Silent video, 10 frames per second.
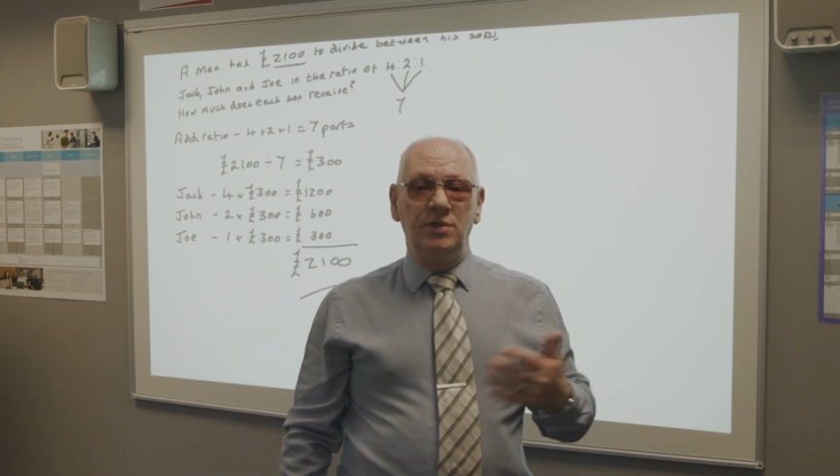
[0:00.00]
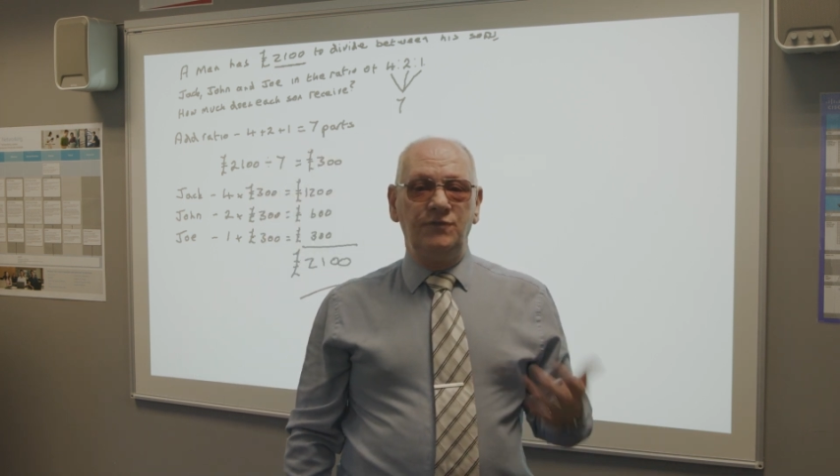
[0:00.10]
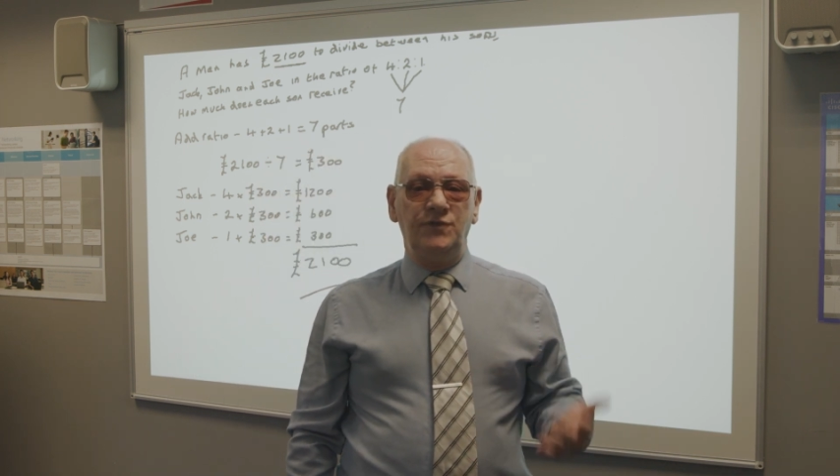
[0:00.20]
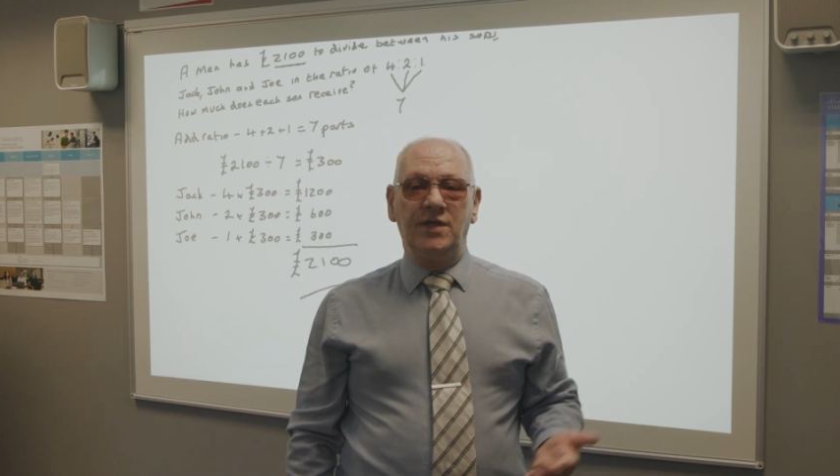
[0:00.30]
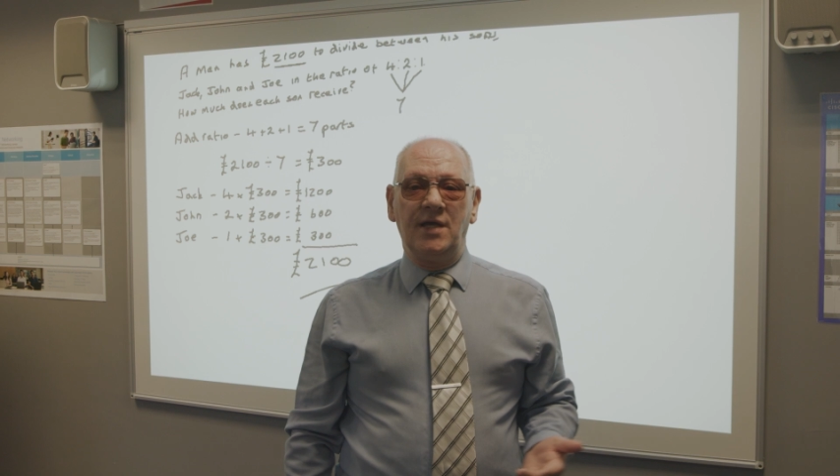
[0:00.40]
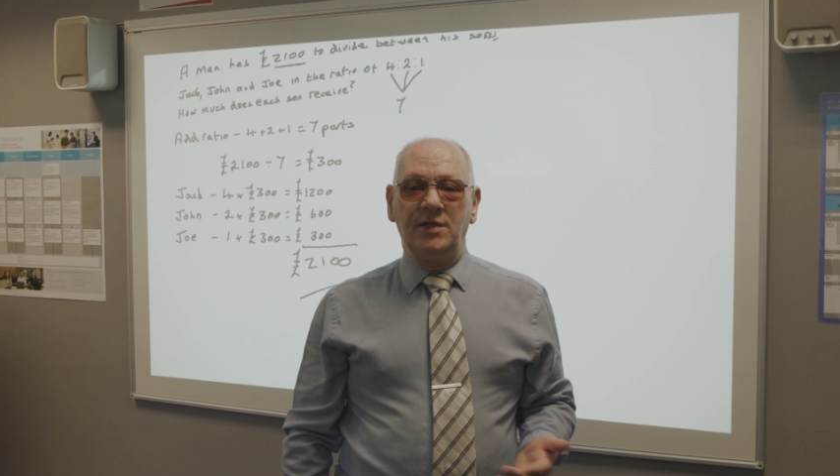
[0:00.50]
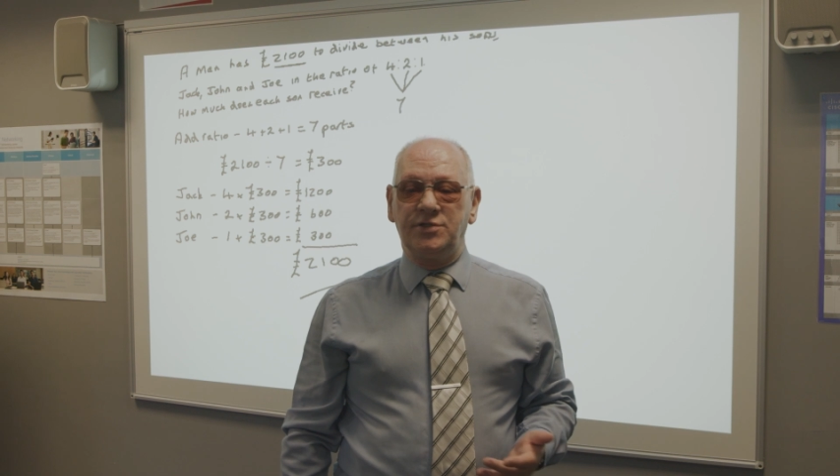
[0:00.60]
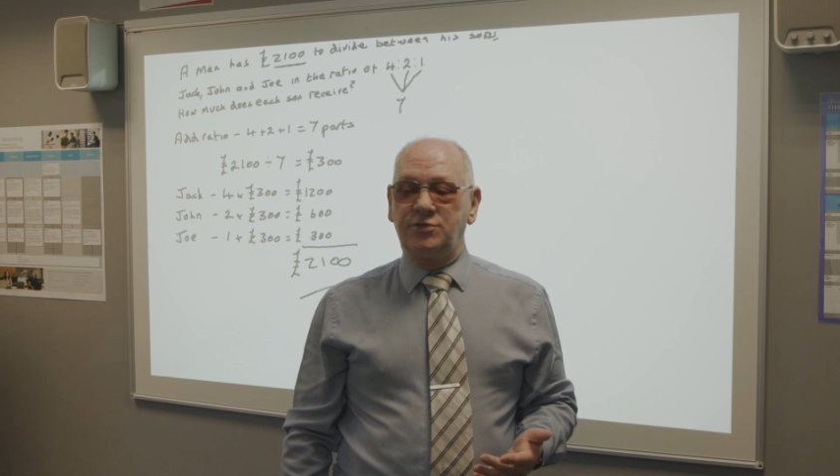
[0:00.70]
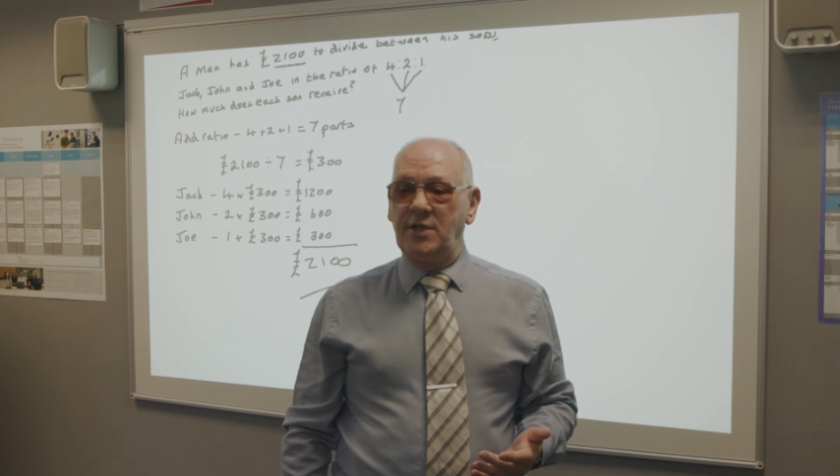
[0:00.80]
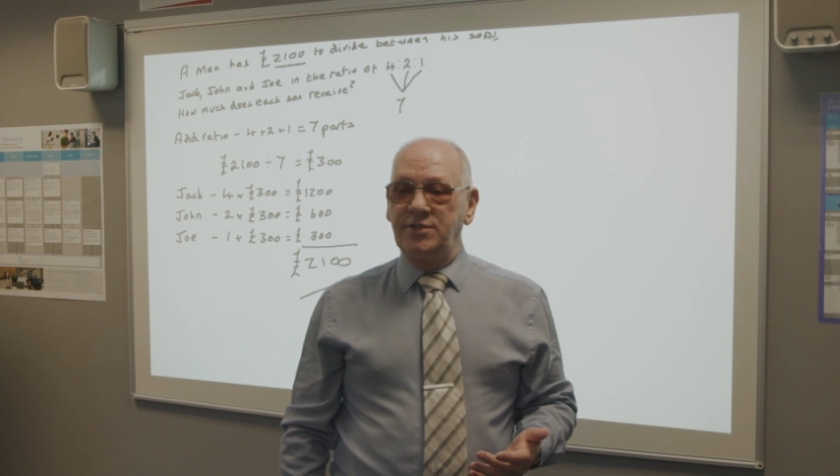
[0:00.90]
if you get it
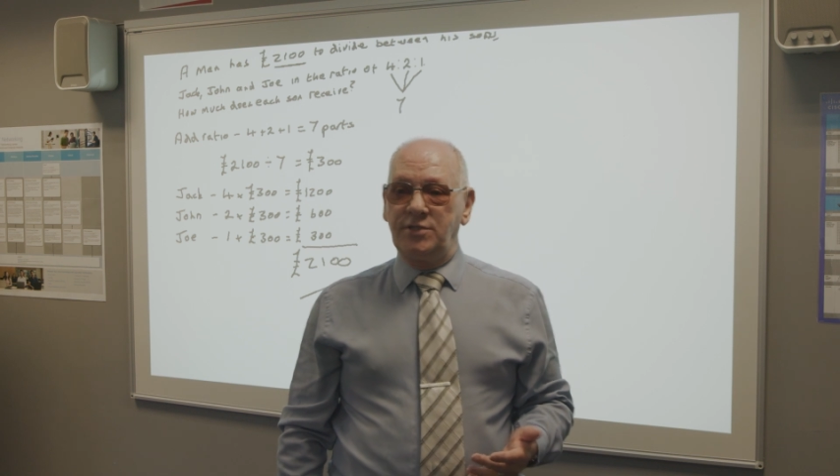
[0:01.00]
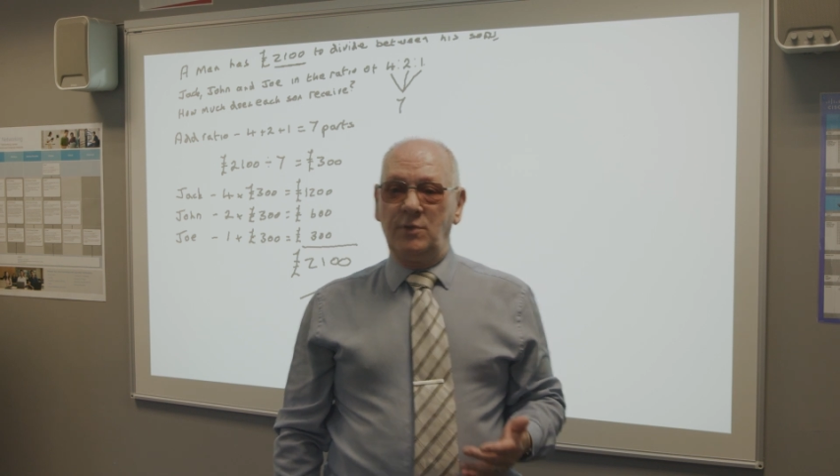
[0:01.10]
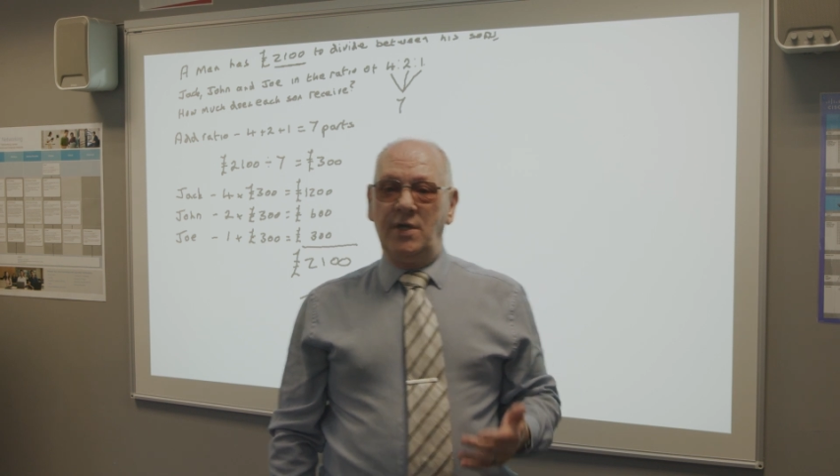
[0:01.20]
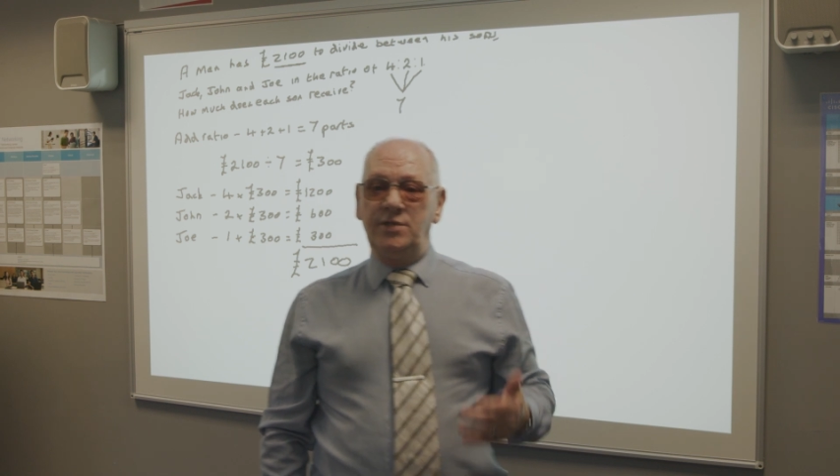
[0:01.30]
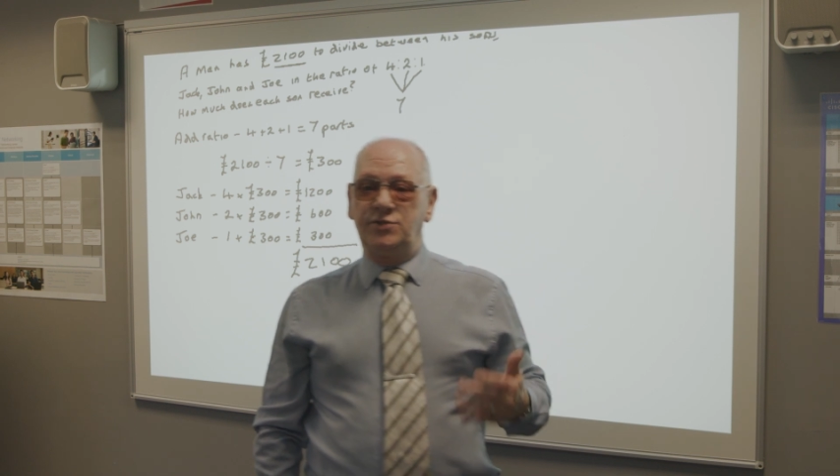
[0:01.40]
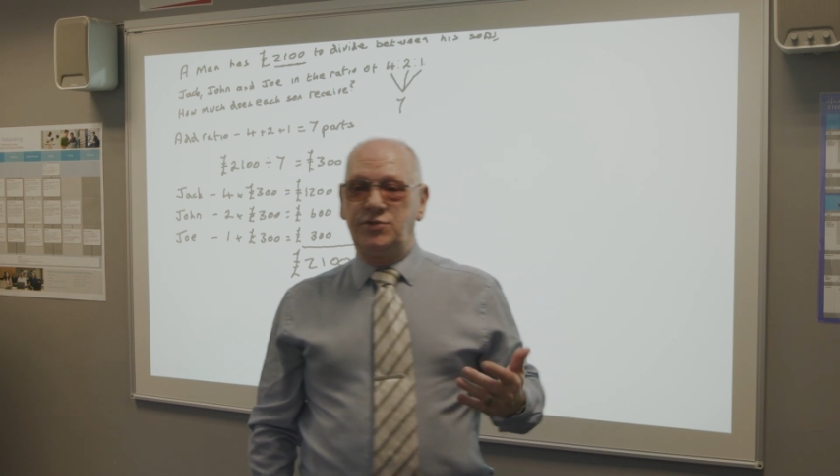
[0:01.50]
straight away,